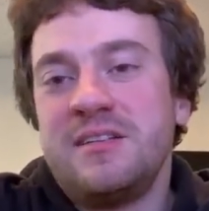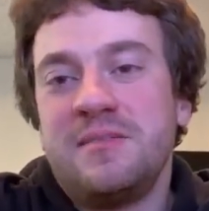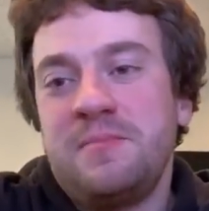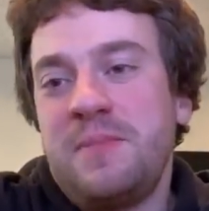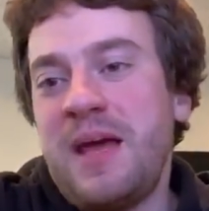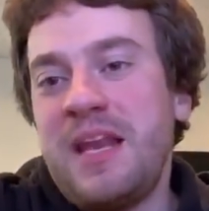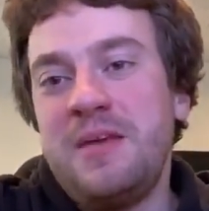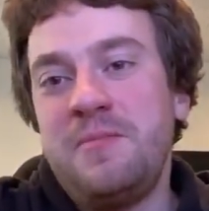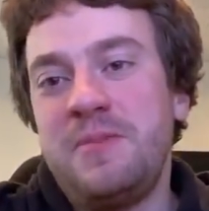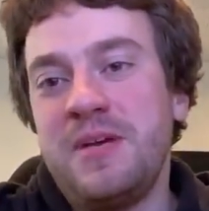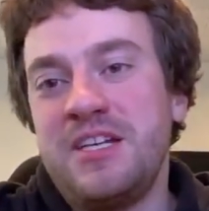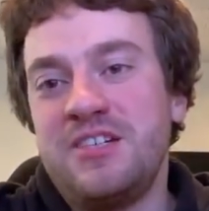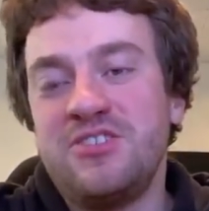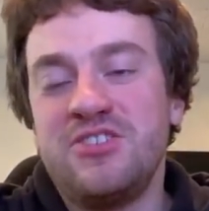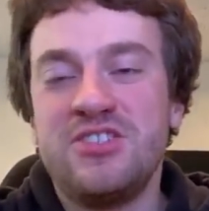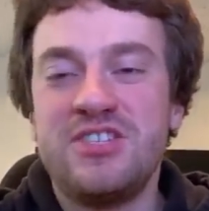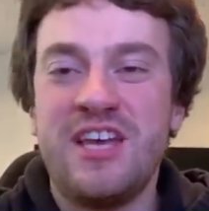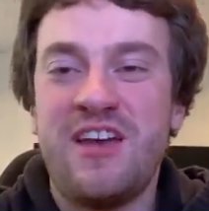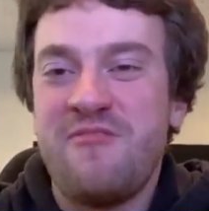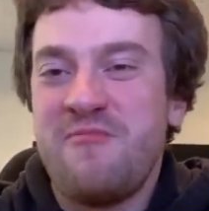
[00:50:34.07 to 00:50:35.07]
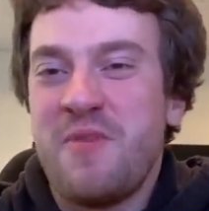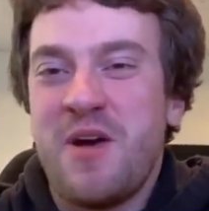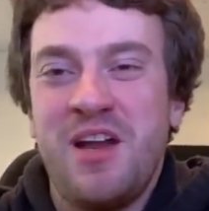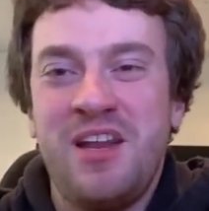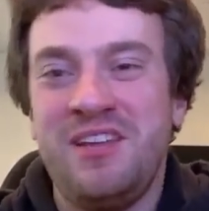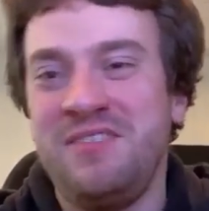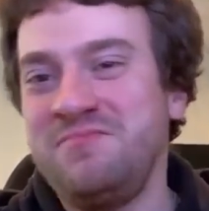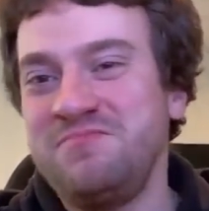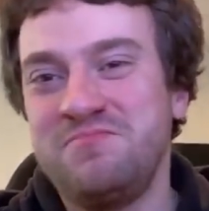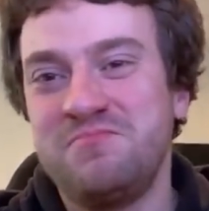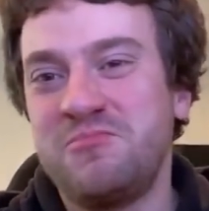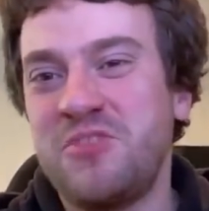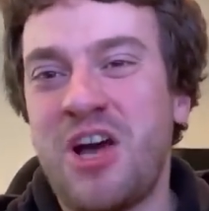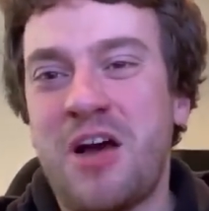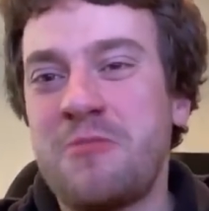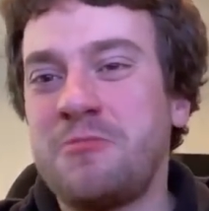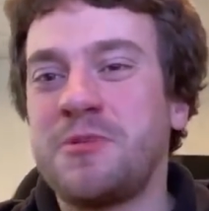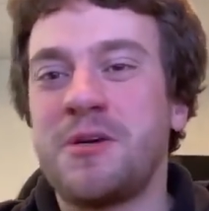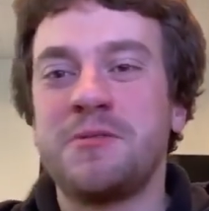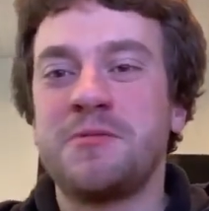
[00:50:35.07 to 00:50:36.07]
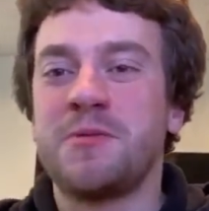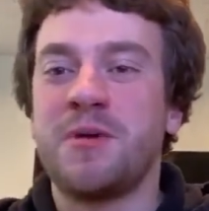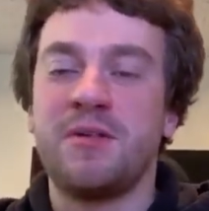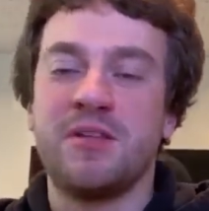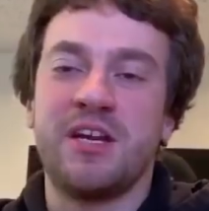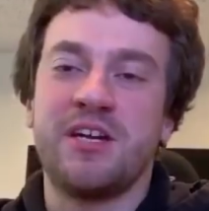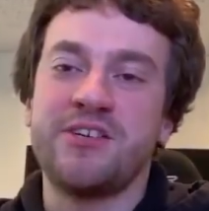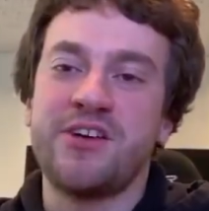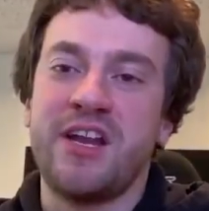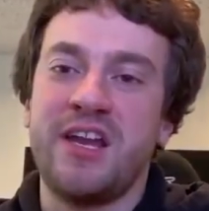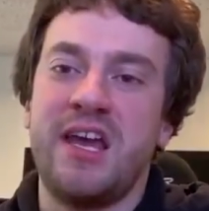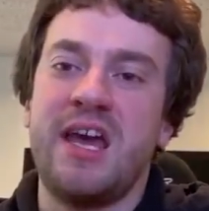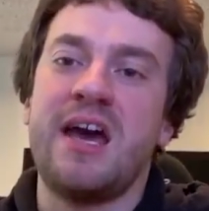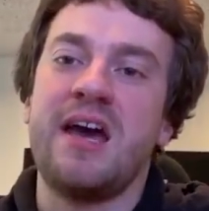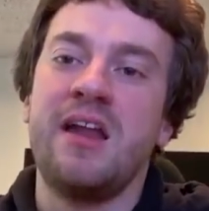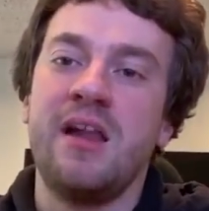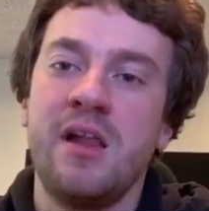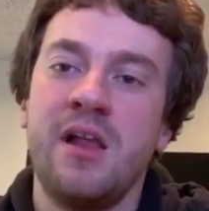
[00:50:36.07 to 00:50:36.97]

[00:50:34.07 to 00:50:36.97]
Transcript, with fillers: penny pinch and save money, Comma Prime is probably not ready yet.